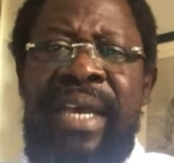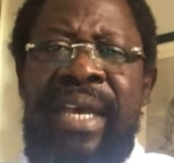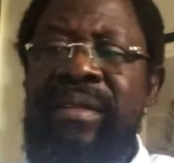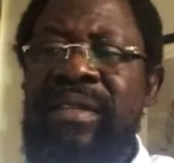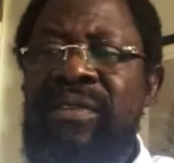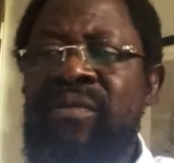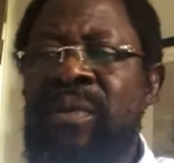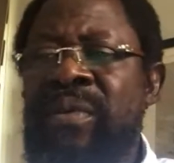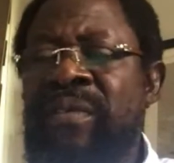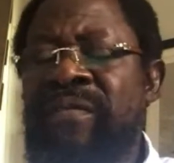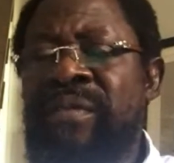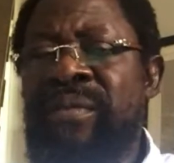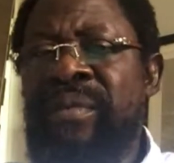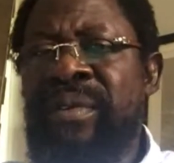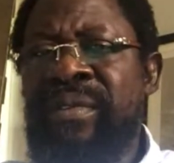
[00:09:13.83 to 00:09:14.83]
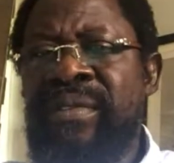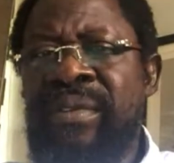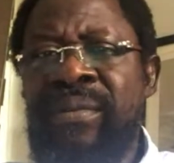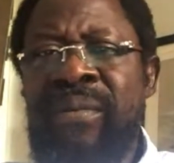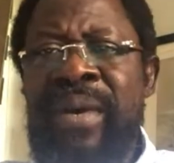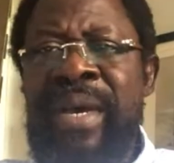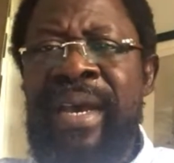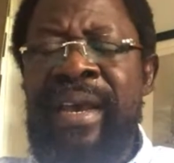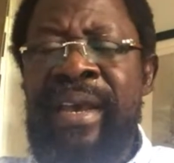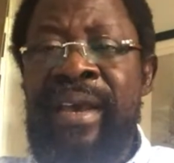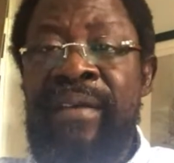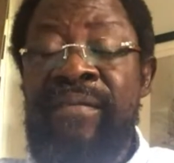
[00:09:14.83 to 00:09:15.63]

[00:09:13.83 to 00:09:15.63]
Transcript: And this is one of the reasons why I